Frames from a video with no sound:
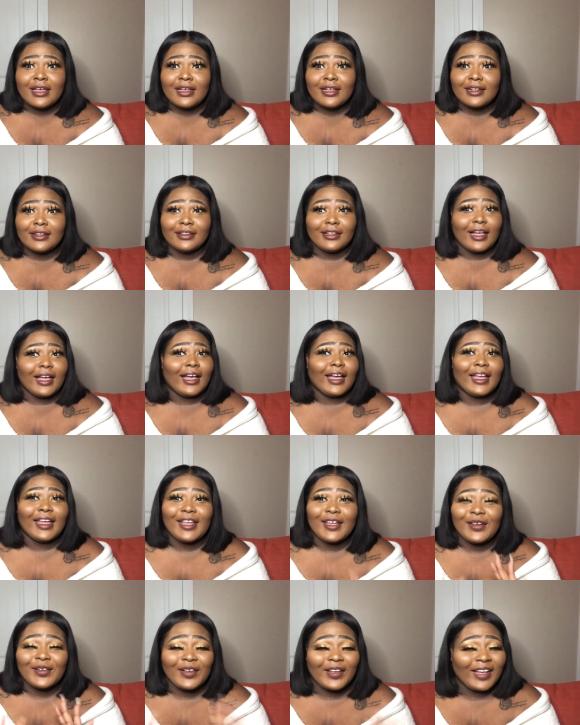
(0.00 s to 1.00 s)

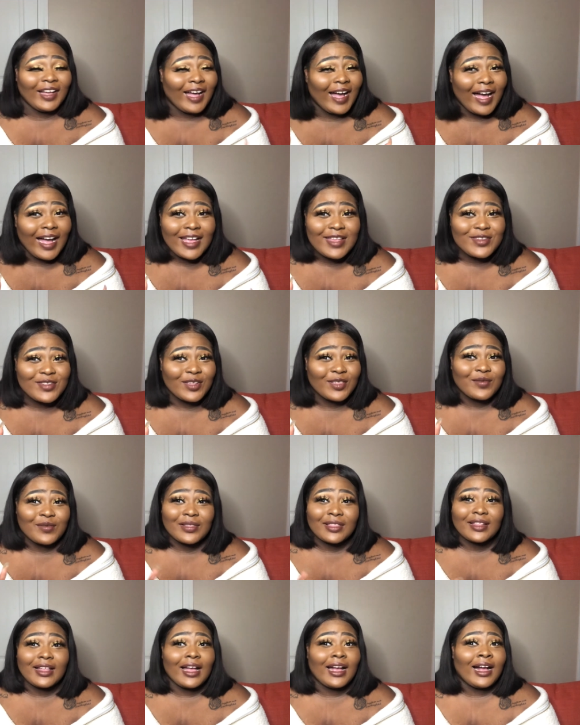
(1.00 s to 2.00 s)
Like, I just was
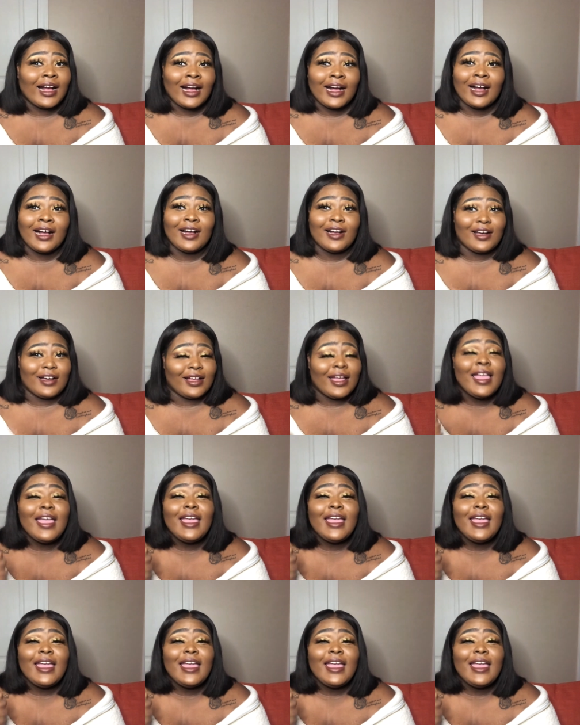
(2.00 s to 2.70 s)
like,